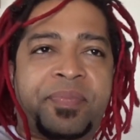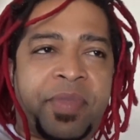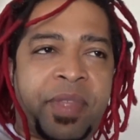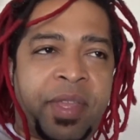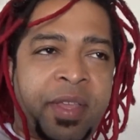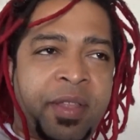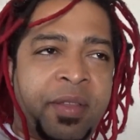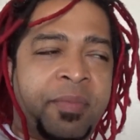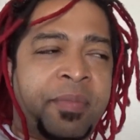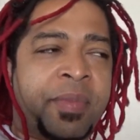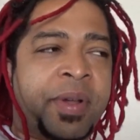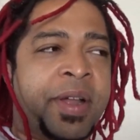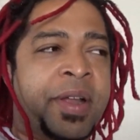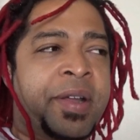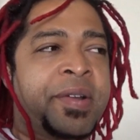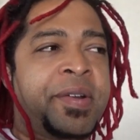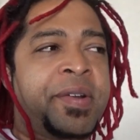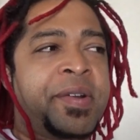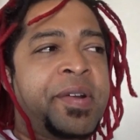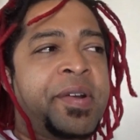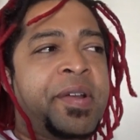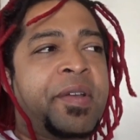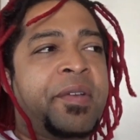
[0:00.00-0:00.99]
in my
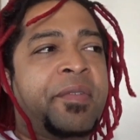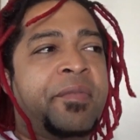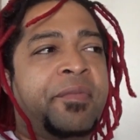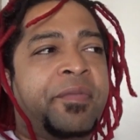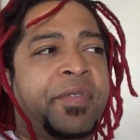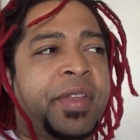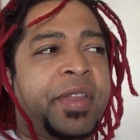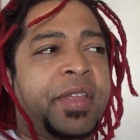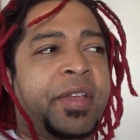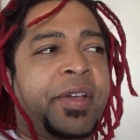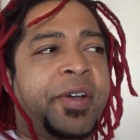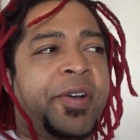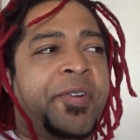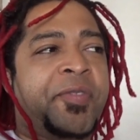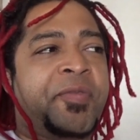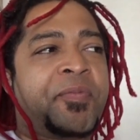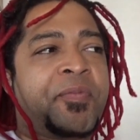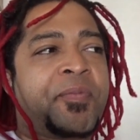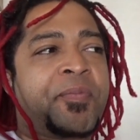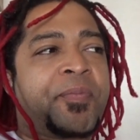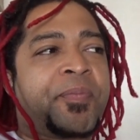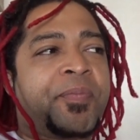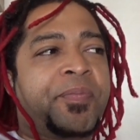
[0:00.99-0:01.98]
video,
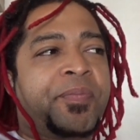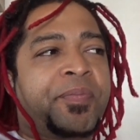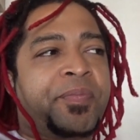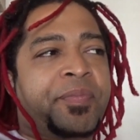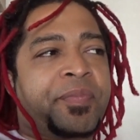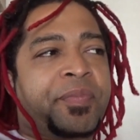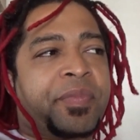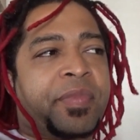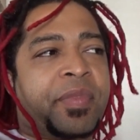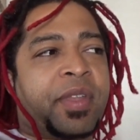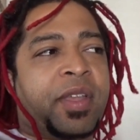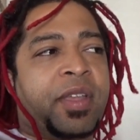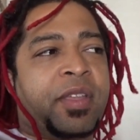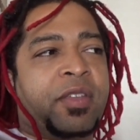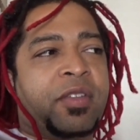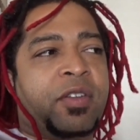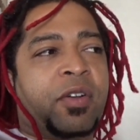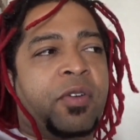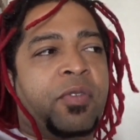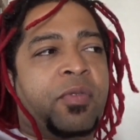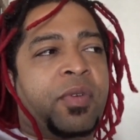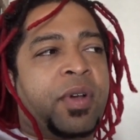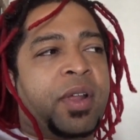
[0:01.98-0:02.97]
and you
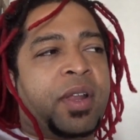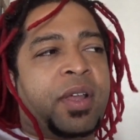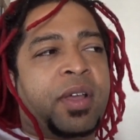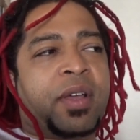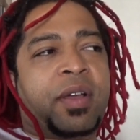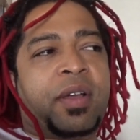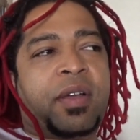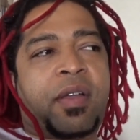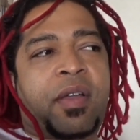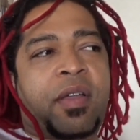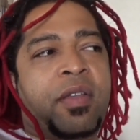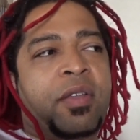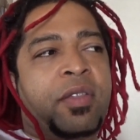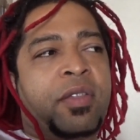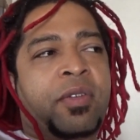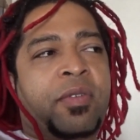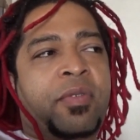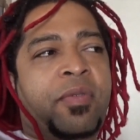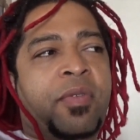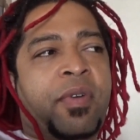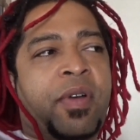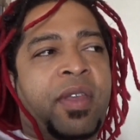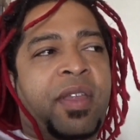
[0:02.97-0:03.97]
don't wanna
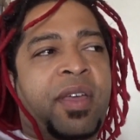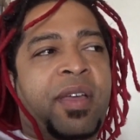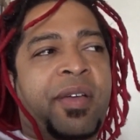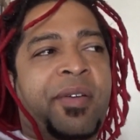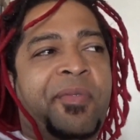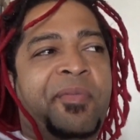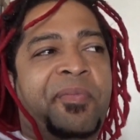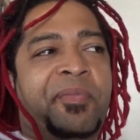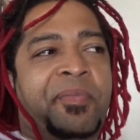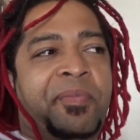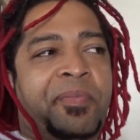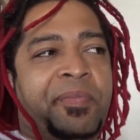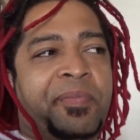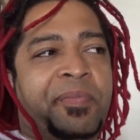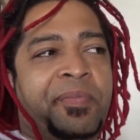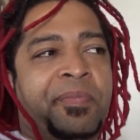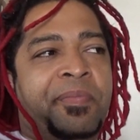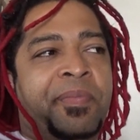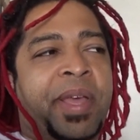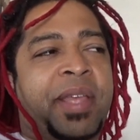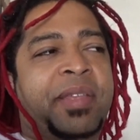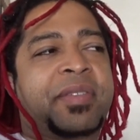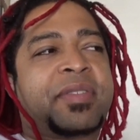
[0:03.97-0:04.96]

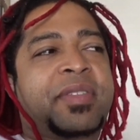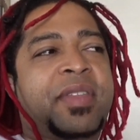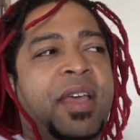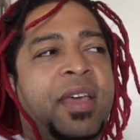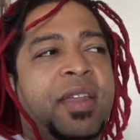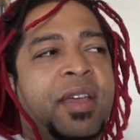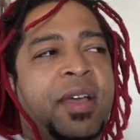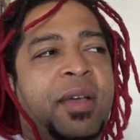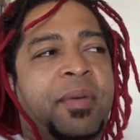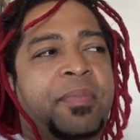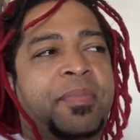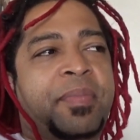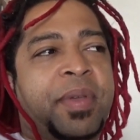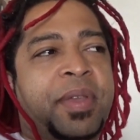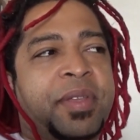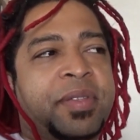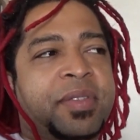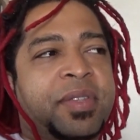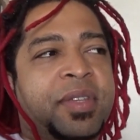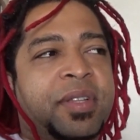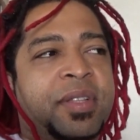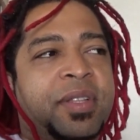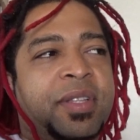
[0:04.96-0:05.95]
mess that up,
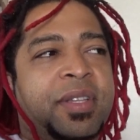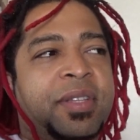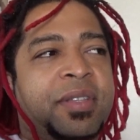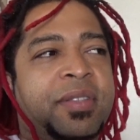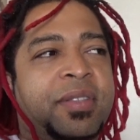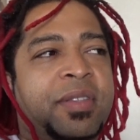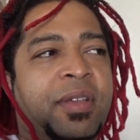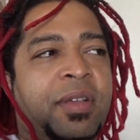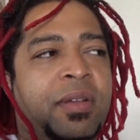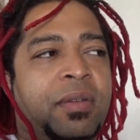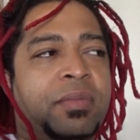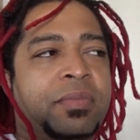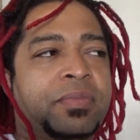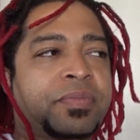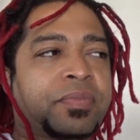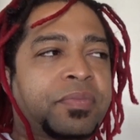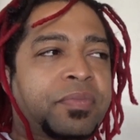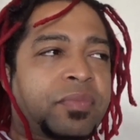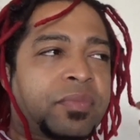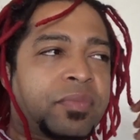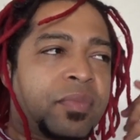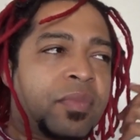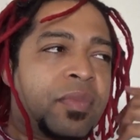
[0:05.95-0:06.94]
basically. So
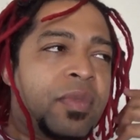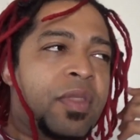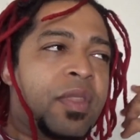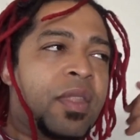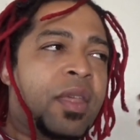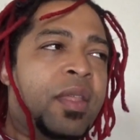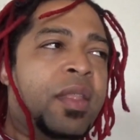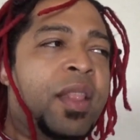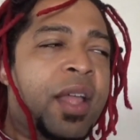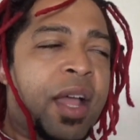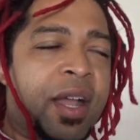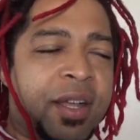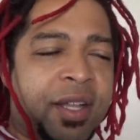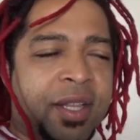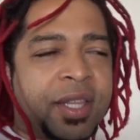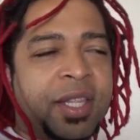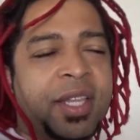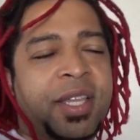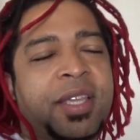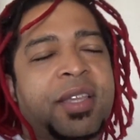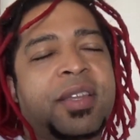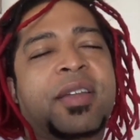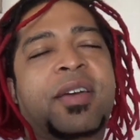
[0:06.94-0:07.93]

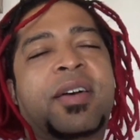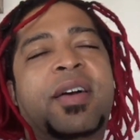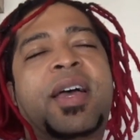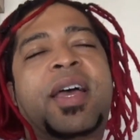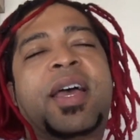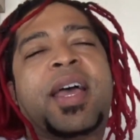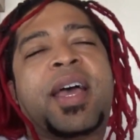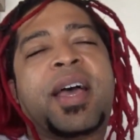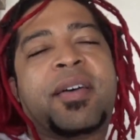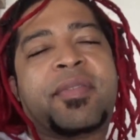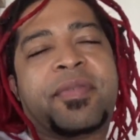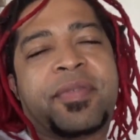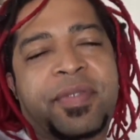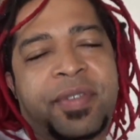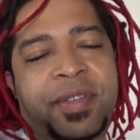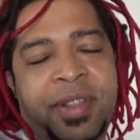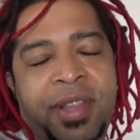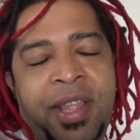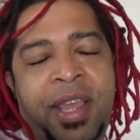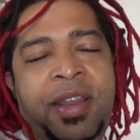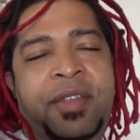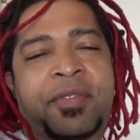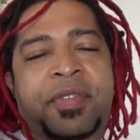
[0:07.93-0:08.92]
luckily, you know, I have a
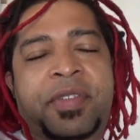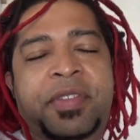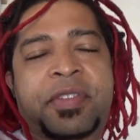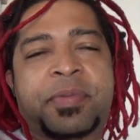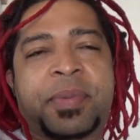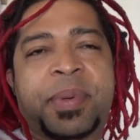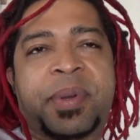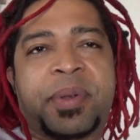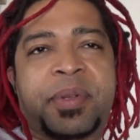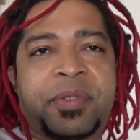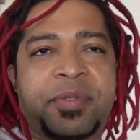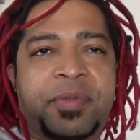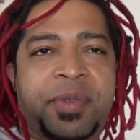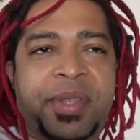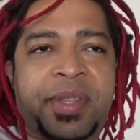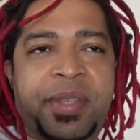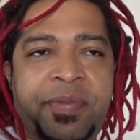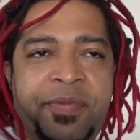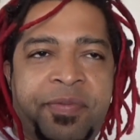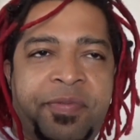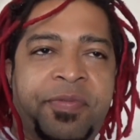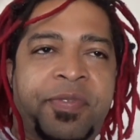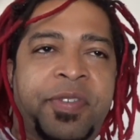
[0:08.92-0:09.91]
lot of experience
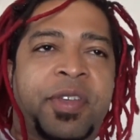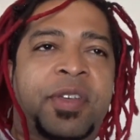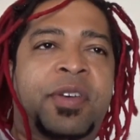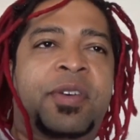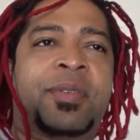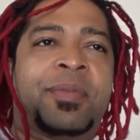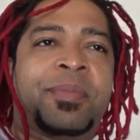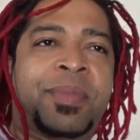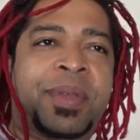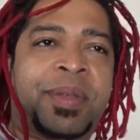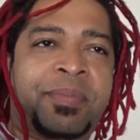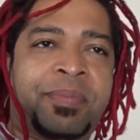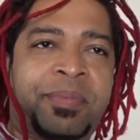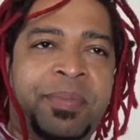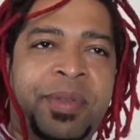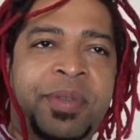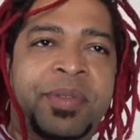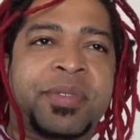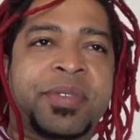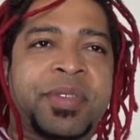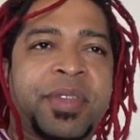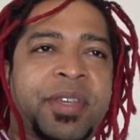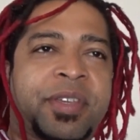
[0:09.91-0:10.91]
within film and
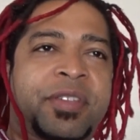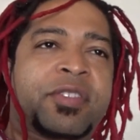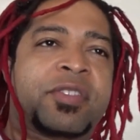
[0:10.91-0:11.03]
music,